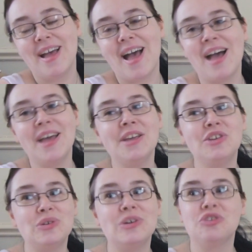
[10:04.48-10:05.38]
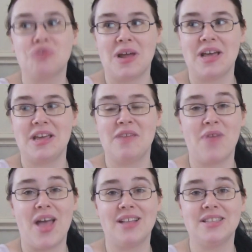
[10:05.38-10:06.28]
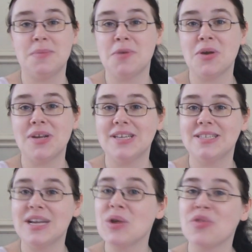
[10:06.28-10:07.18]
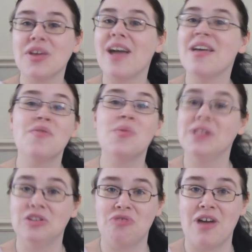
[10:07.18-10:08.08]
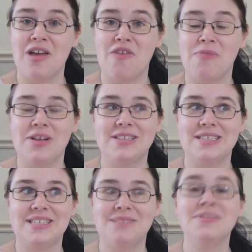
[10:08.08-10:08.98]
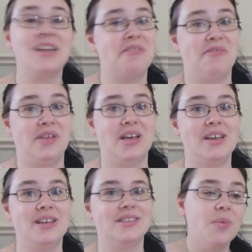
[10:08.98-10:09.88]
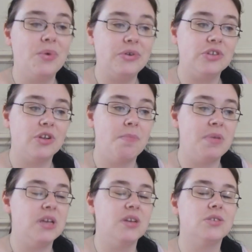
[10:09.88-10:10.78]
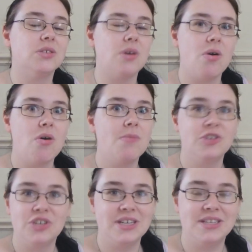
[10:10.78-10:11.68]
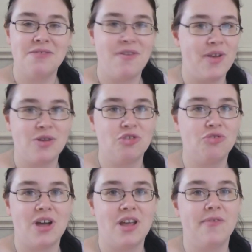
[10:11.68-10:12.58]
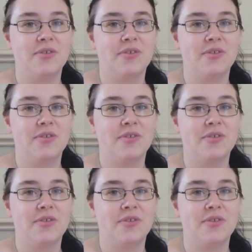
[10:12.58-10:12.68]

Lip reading: I do not drive, and to be honest, I don't think I ever will drive because I am terrified. It would be so much easier if I could drive,